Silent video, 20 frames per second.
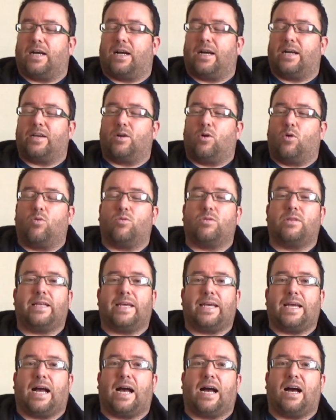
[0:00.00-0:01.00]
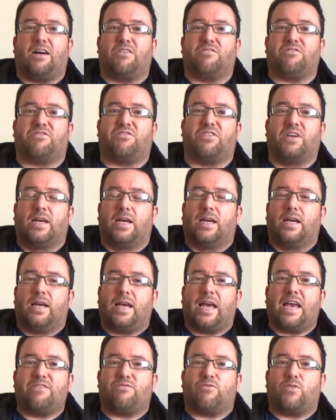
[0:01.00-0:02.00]
I only have
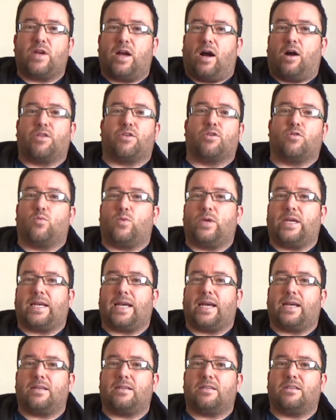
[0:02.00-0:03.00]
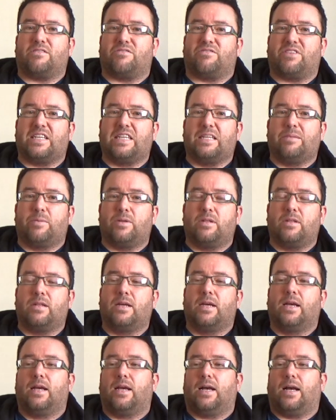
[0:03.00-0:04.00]
every other weekend available,